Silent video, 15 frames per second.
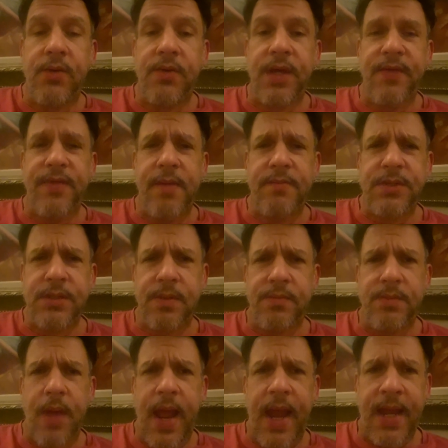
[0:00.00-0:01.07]
give them
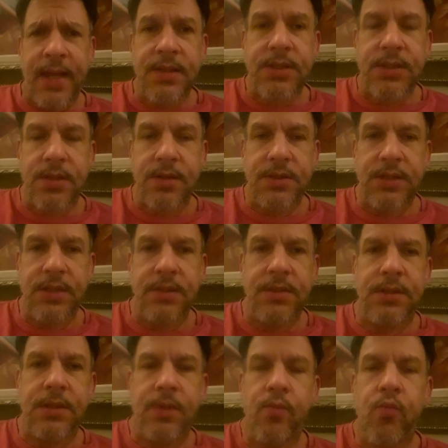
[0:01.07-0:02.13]
some answers and
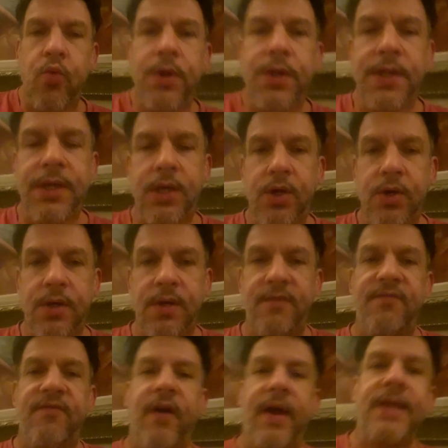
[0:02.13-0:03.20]
some really good
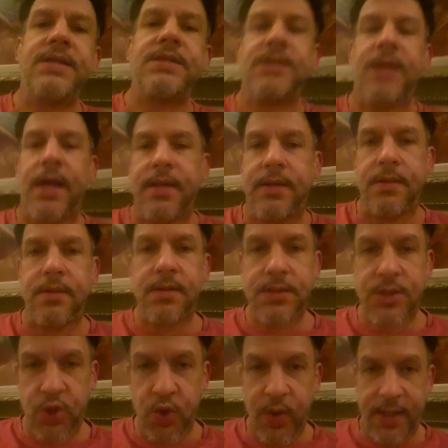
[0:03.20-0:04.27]
advice on
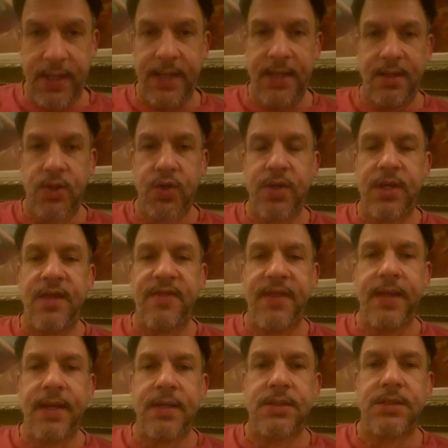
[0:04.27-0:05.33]
tricky
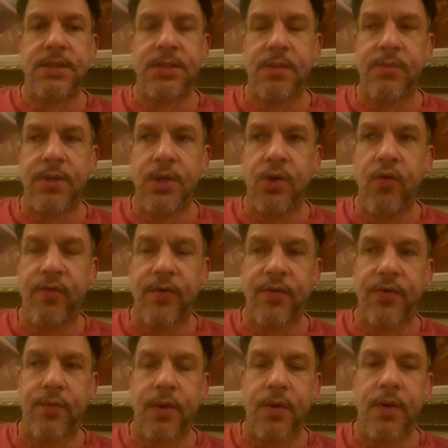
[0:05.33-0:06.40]
things to maneuver
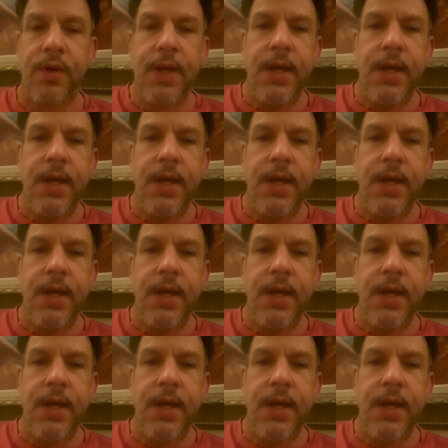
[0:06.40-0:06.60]
through.